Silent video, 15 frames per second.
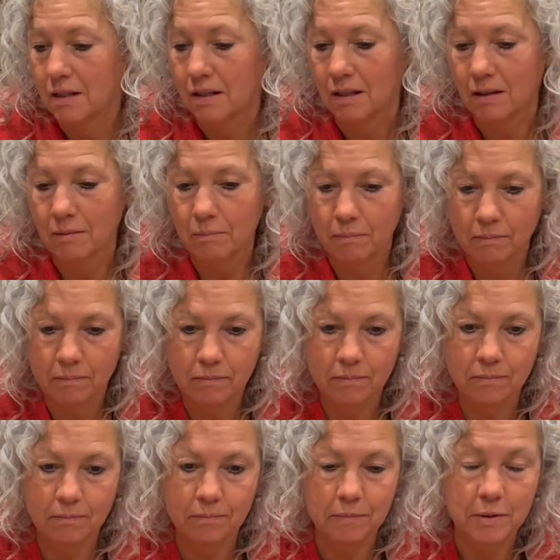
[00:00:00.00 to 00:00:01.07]
in
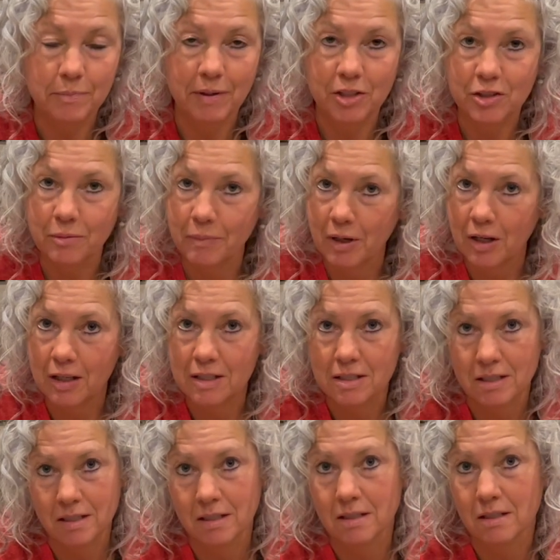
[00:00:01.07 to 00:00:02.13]
special
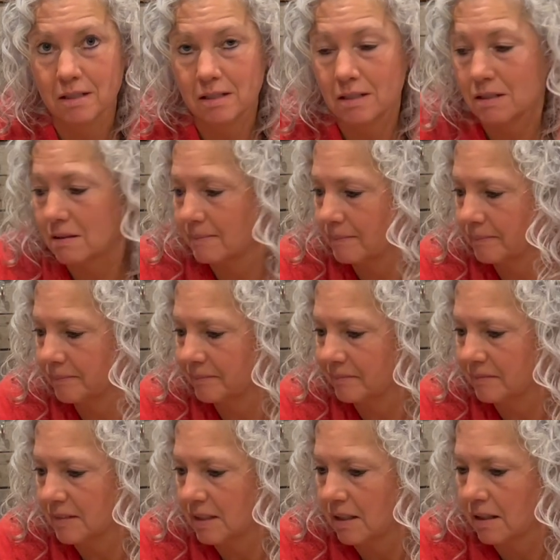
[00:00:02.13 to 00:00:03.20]
boxes.
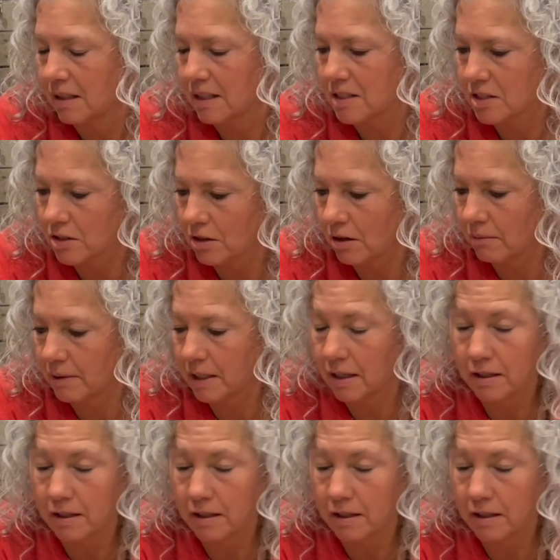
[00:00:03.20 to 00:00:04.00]
It's not what I